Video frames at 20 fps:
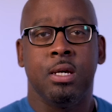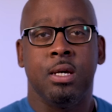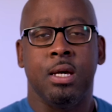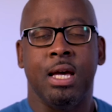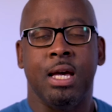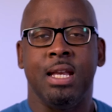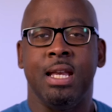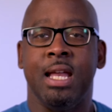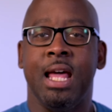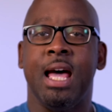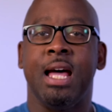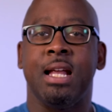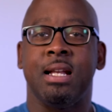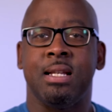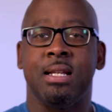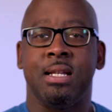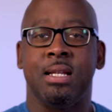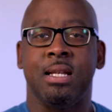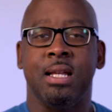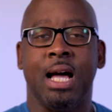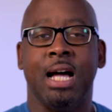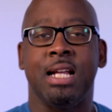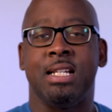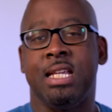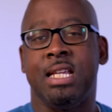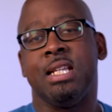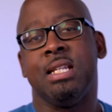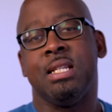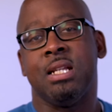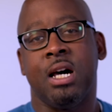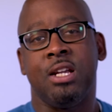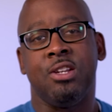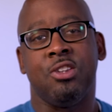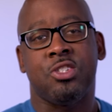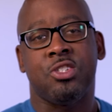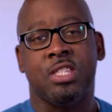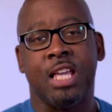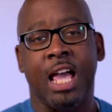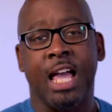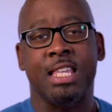And that I didn't
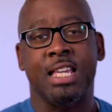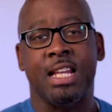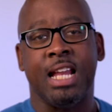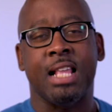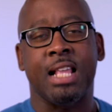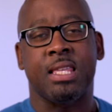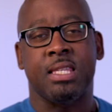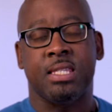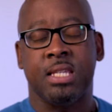understand it at the